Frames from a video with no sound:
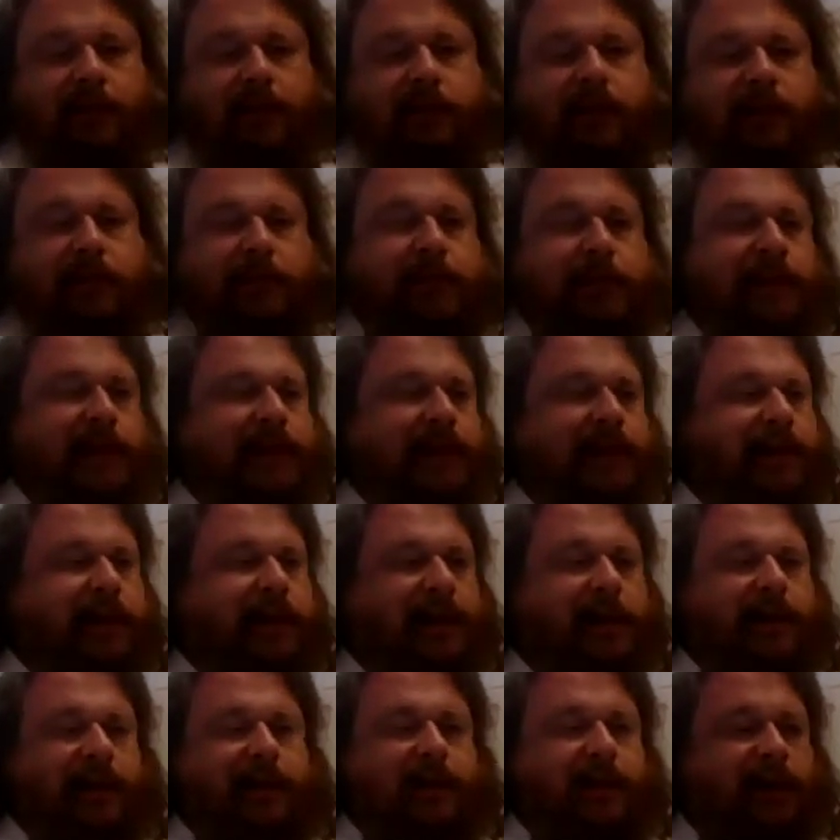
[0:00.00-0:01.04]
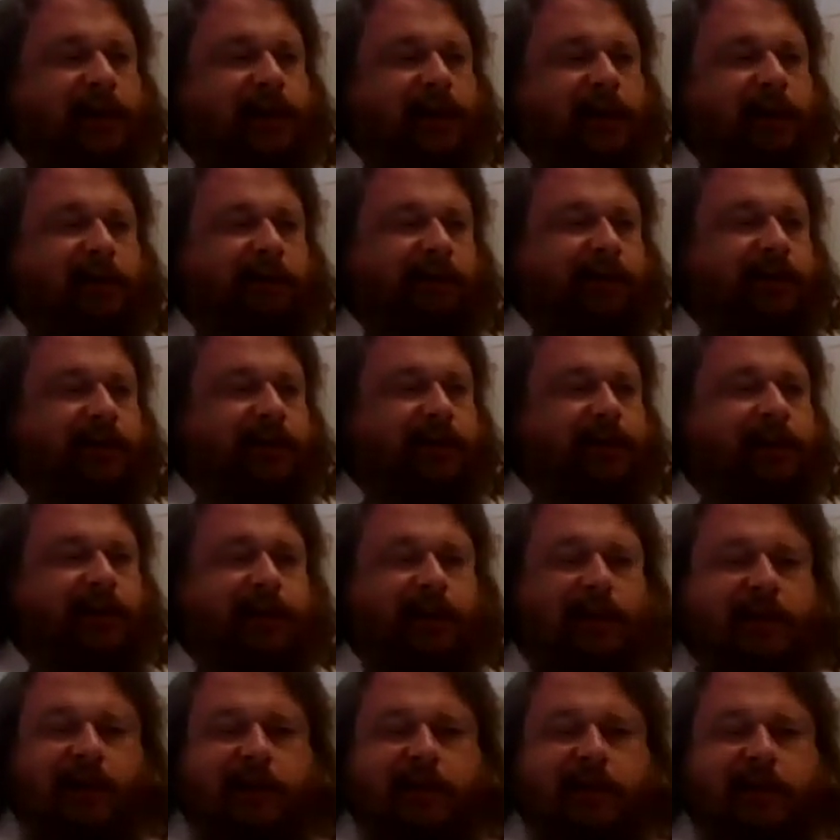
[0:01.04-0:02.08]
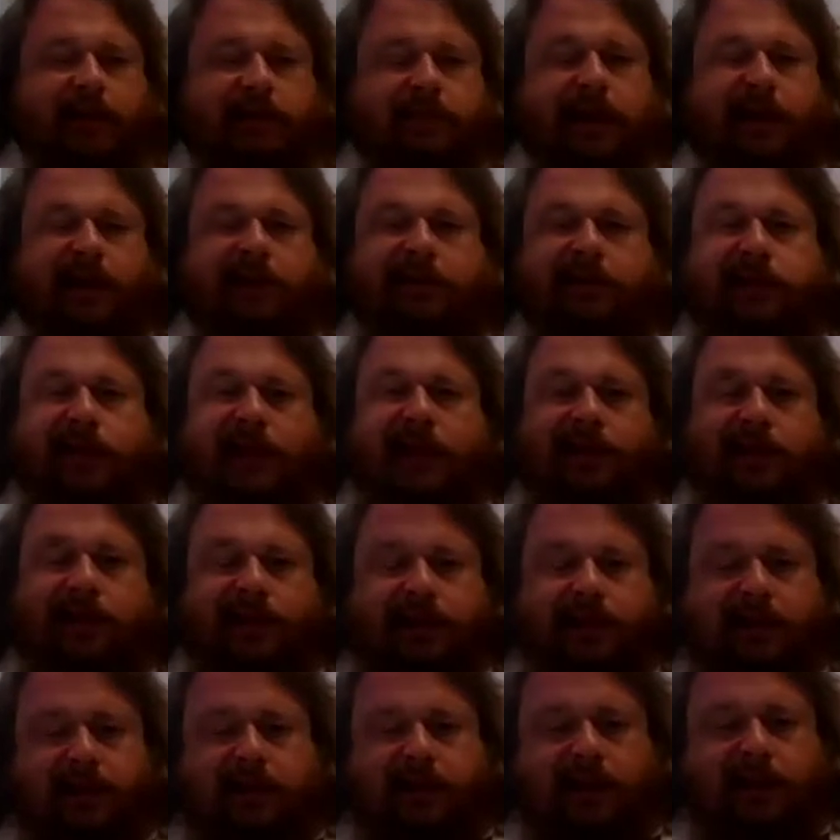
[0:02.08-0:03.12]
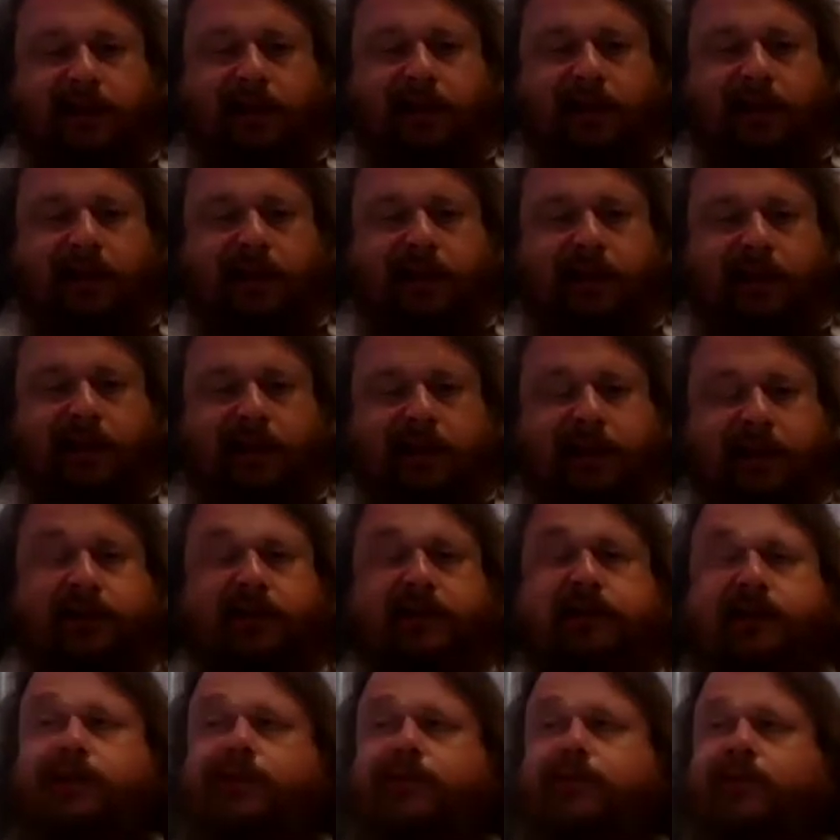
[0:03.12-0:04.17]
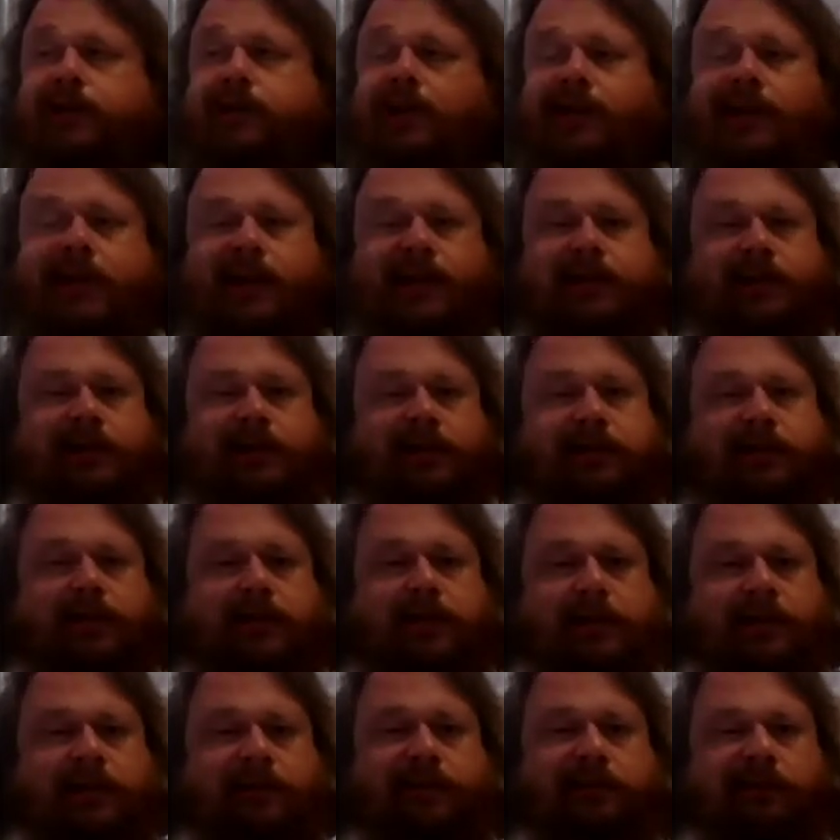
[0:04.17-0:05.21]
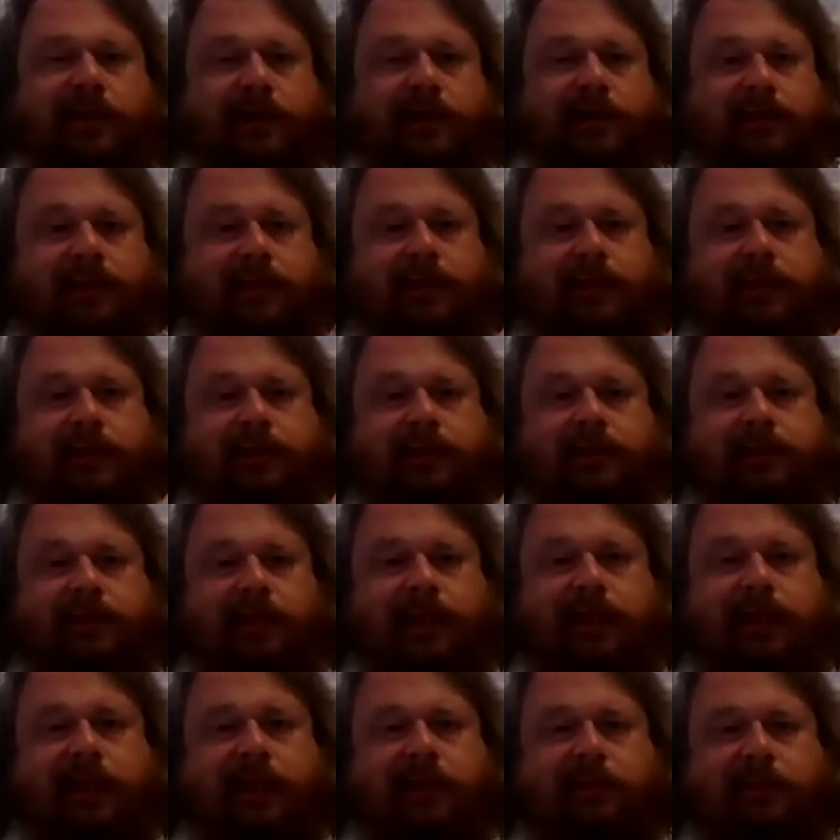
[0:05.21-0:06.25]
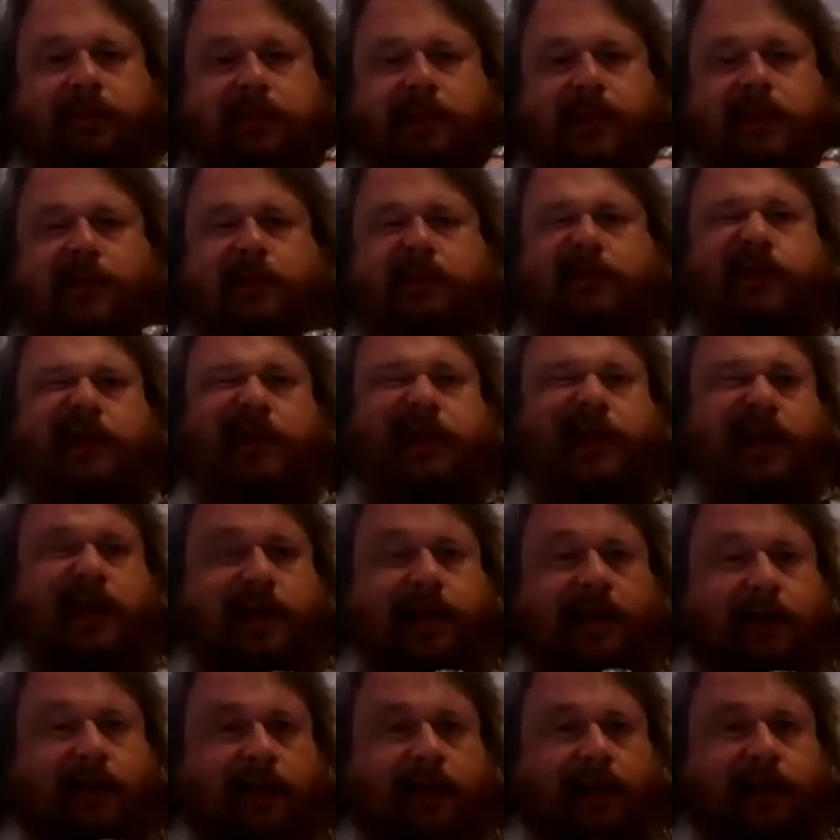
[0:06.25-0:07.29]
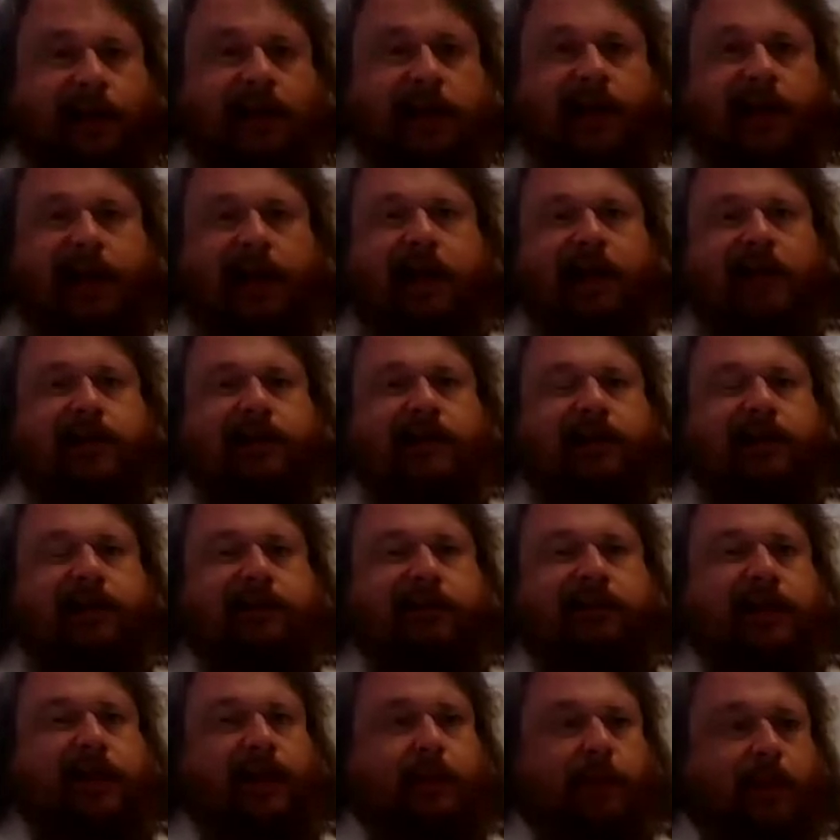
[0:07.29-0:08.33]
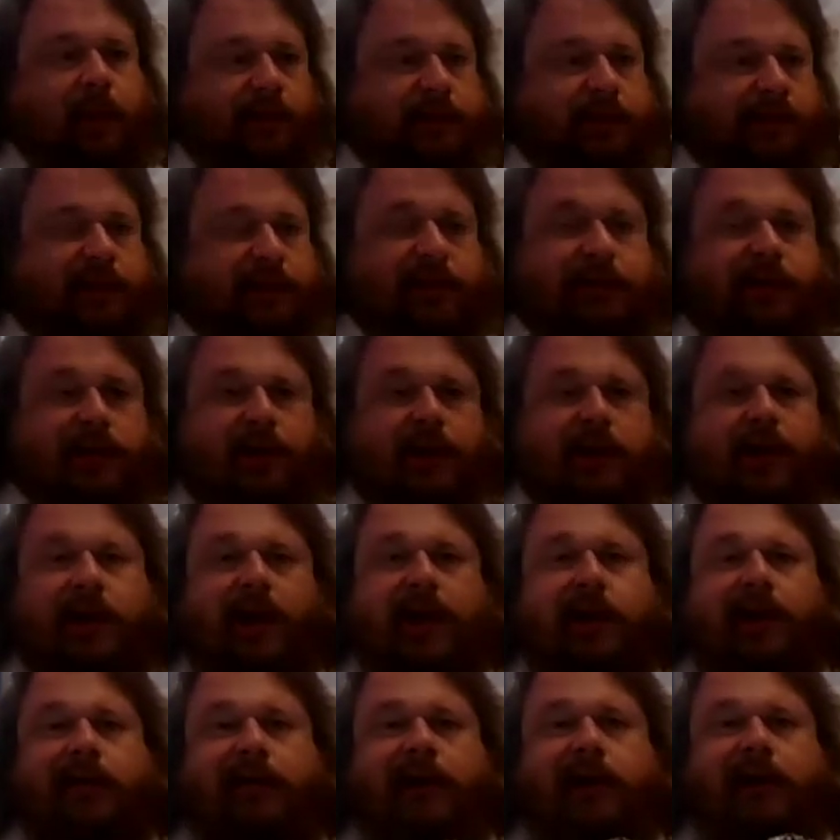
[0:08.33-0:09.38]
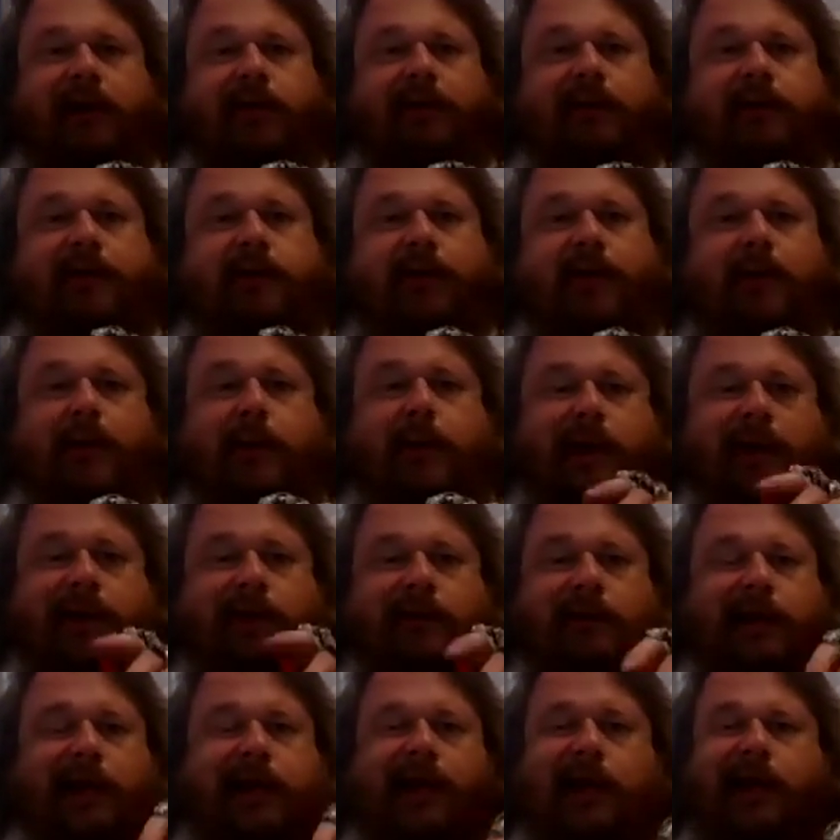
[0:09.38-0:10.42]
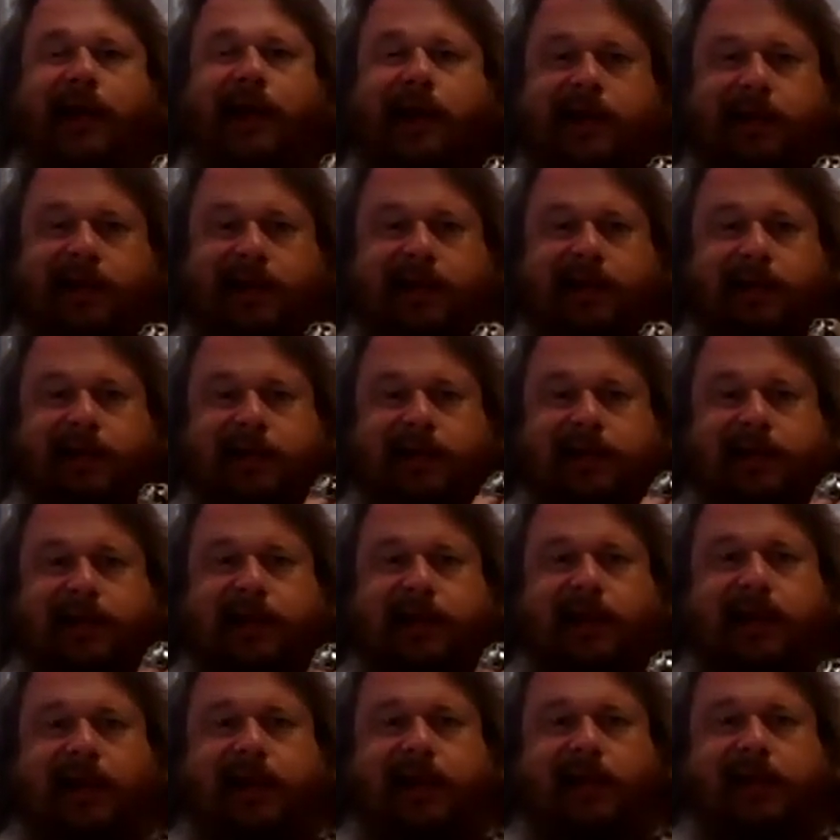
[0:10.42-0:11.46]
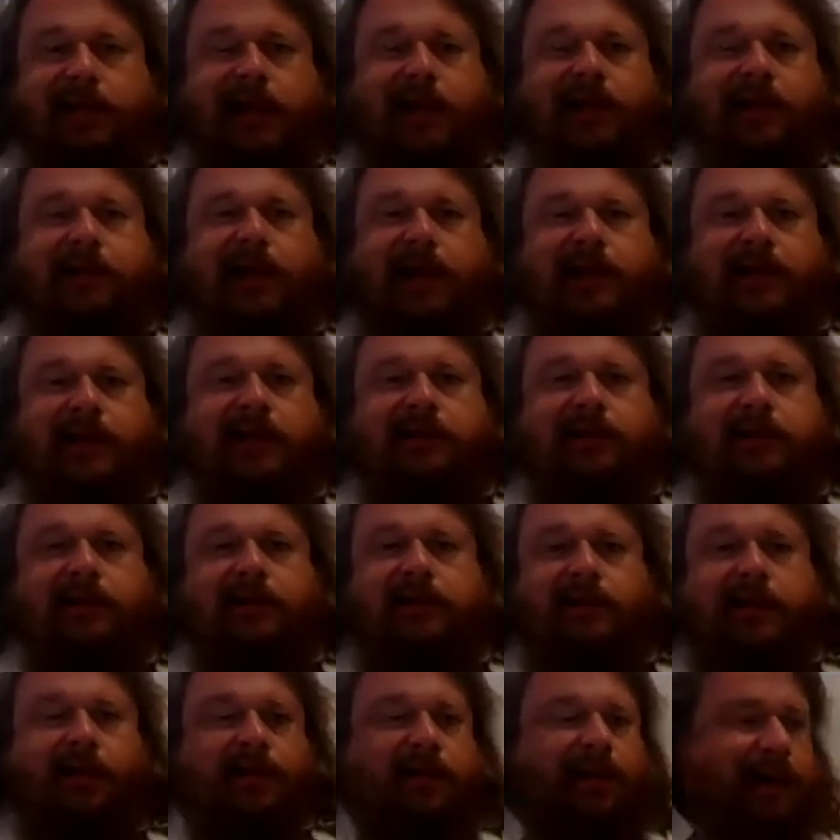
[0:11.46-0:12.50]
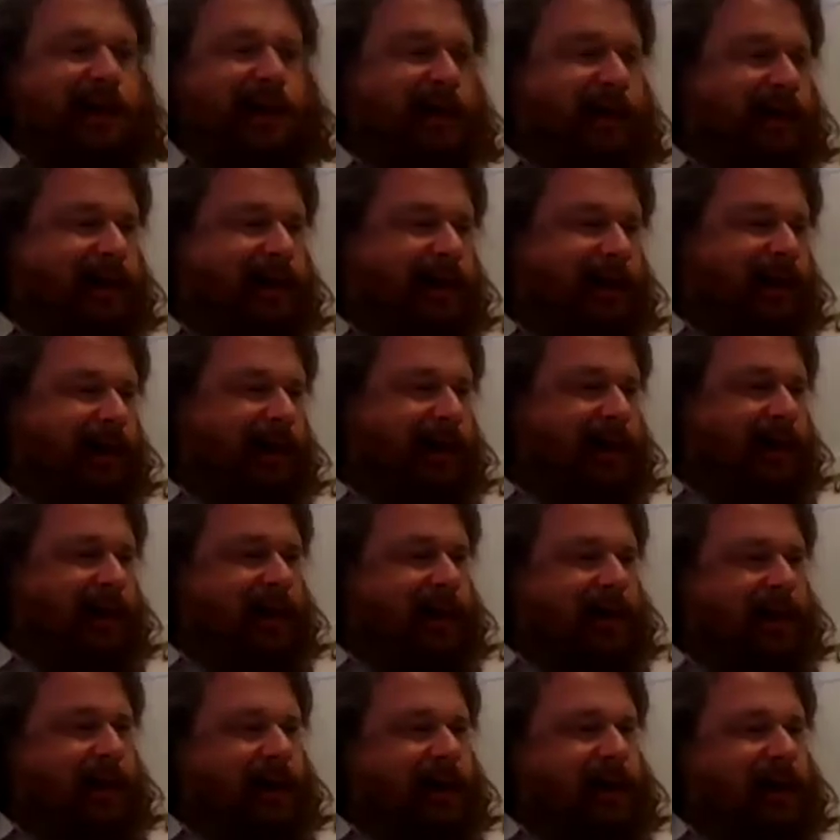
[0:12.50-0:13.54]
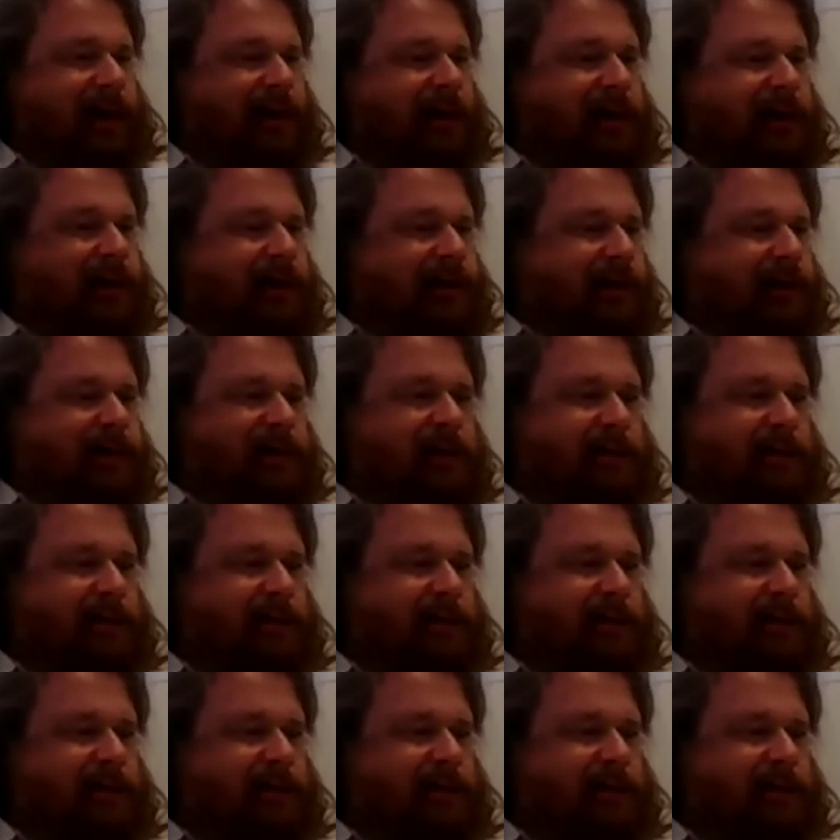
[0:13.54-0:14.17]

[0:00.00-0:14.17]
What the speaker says: Would be that quite often you might find that as a student you're asked to draw something or do something, but you're not very keen on it. It's not something you want to draw. Now you're working with clients, they could ask you to draw anything, and